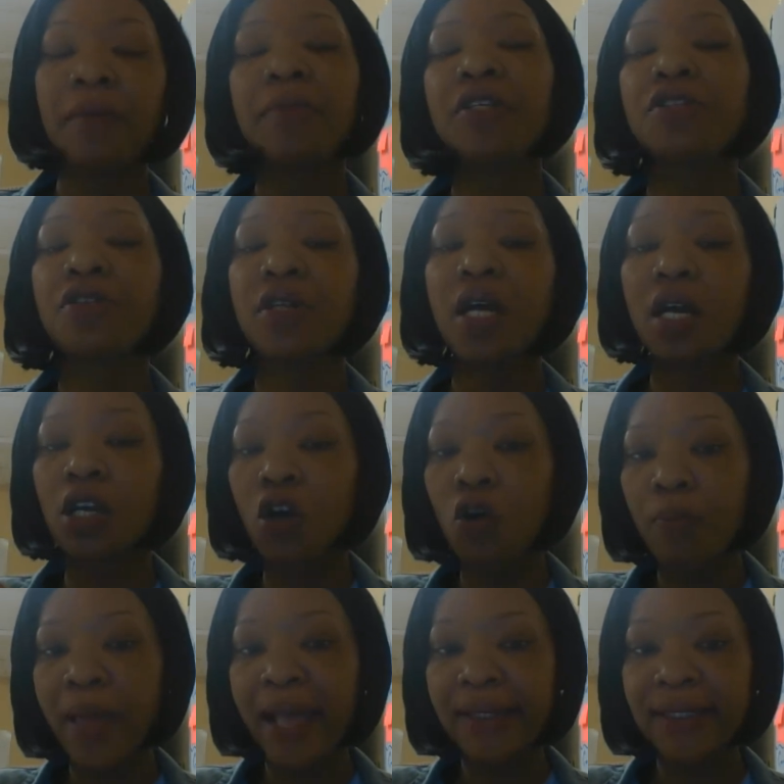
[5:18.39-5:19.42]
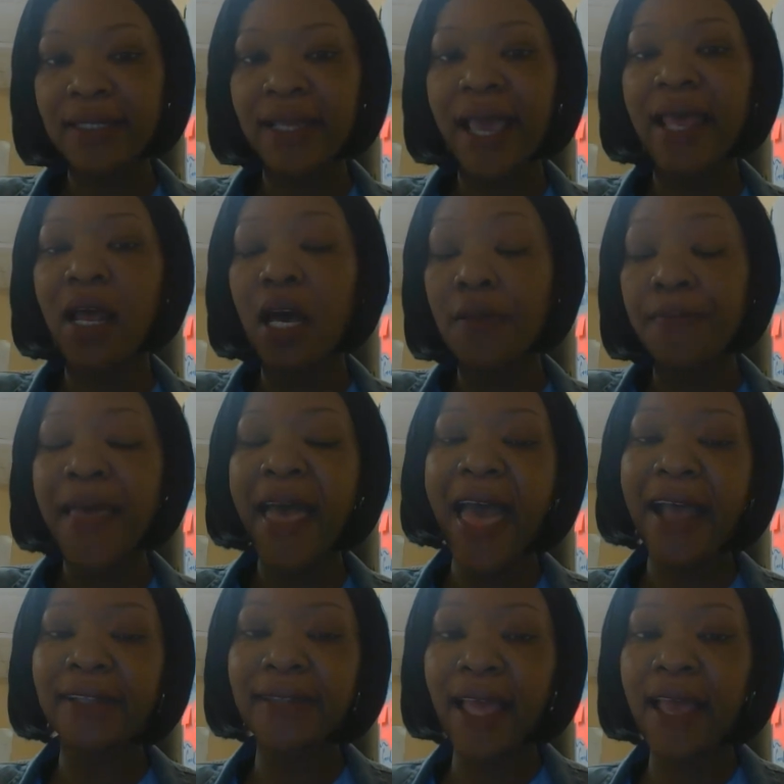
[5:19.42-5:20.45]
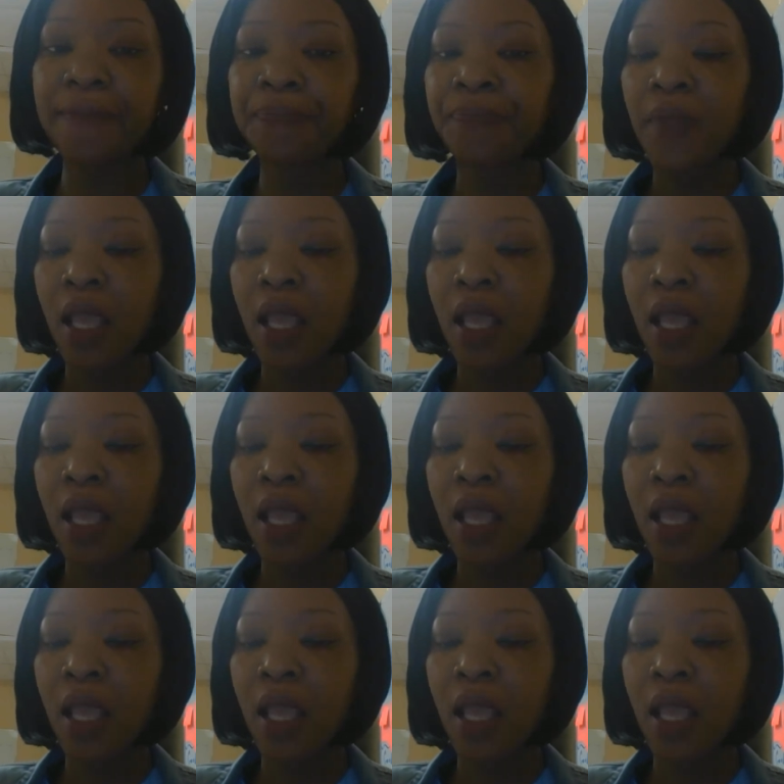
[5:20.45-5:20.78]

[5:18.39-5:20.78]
Be sure to go back to that, unpack that,